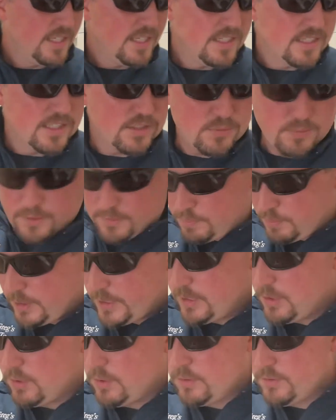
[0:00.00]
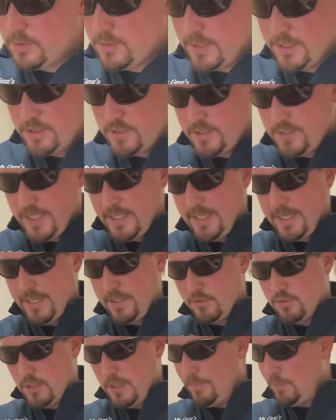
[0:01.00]
This one's pretty old, so I just had to add a
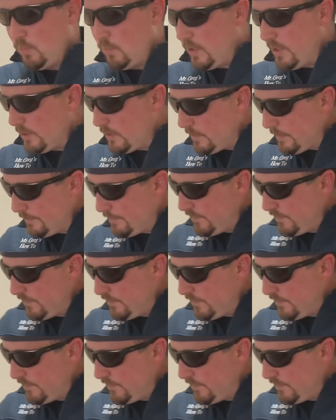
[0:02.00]
drop of water.